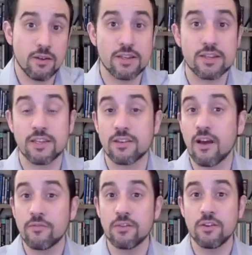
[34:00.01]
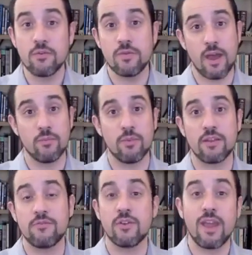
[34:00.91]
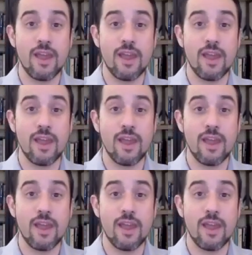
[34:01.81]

And it's tough to do that, but if you